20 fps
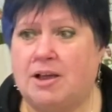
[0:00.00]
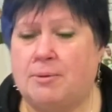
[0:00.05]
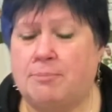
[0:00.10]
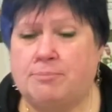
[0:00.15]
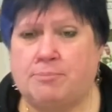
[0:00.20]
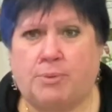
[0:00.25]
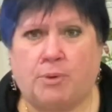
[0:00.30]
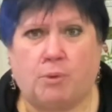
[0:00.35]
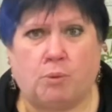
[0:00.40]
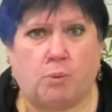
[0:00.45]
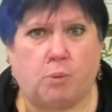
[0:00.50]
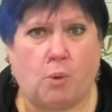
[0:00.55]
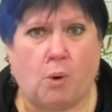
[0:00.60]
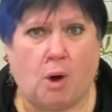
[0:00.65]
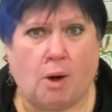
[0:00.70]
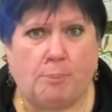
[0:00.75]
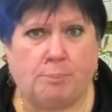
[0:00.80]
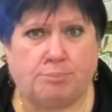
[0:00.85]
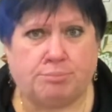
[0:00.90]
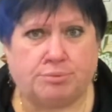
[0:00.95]
but what
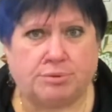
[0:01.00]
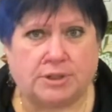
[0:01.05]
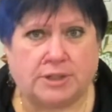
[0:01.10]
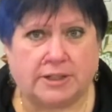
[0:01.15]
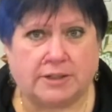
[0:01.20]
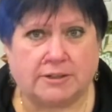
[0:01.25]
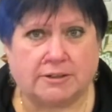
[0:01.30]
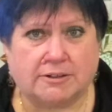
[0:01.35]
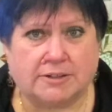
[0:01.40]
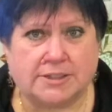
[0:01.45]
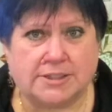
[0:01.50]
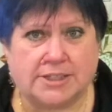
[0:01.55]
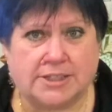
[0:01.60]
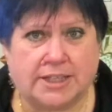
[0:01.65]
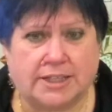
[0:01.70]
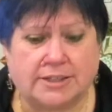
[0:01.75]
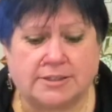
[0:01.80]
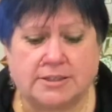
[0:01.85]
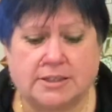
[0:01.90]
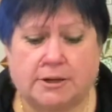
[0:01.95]
a brilliant
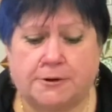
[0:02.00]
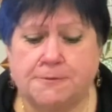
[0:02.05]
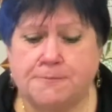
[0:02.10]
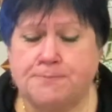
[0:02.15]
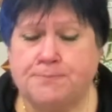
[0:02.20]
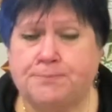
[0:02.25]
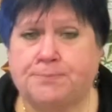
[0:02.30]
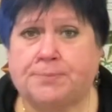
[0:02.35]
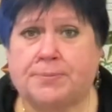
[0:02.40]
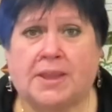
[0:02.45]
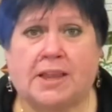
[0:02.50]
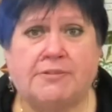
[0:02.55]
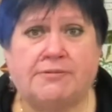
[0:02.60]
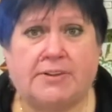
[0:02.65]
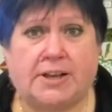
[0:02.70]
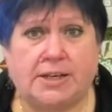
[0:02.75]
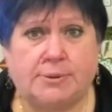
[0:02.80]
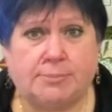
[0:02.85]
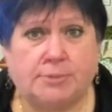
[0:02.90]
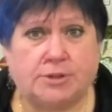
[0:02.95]
idea. So if
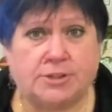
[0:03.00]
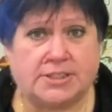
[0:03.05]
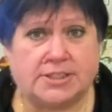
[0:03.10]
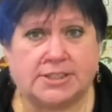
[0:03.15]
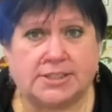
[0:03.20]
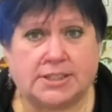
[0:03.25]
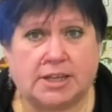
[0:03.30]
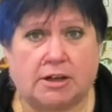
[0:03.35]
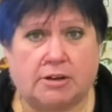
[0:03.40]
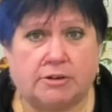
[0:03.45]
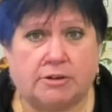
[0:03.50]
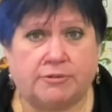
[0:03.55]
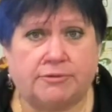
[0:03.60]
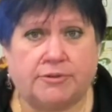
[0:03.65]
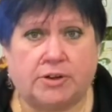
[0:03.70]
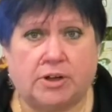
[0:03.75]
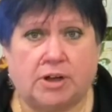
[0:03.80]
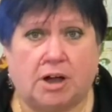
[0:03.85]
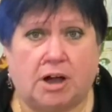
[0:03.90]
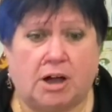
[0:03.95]
anybody's stuck
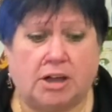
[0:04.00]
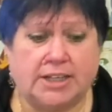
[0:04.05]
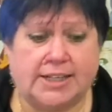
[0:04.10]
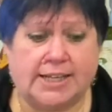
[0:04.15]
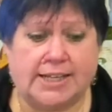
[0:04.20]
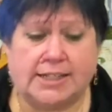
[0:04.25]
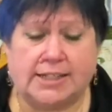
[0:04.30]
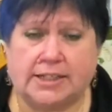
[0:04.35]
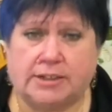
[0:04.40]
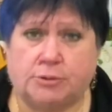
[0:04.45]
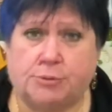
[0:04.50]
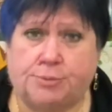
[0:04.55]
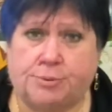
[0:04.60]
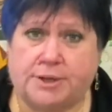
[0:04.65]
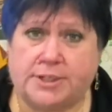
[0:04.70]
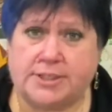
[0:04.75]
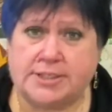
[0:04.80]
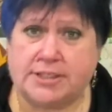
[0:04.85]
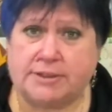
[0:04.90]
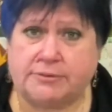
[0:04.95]
for, I need a little
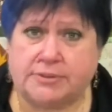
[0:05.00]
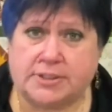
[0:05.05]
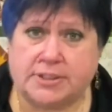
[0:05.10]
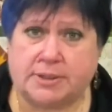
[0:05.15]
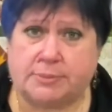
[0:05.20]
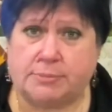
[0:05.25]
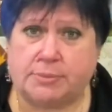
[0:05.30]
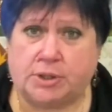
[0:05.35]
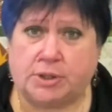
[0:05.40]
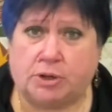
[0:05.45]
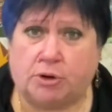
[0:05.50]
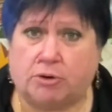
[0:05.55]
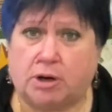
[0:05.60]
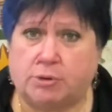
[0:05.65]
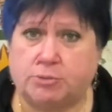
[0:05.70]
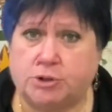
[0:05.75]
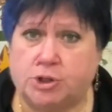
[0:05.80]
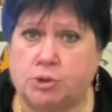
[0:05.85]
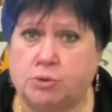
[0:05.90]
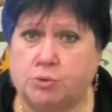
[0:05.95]
Pressie for somebody, or I
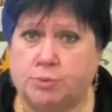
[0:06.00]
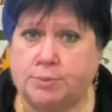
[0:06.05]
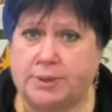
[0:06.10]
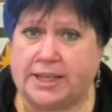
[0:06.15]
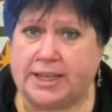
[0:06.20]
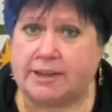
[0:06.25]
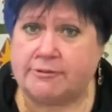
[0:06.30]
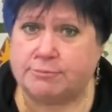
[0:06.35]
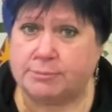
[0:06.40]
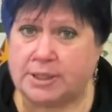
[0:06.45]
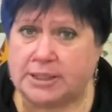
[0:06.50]
would normally give them a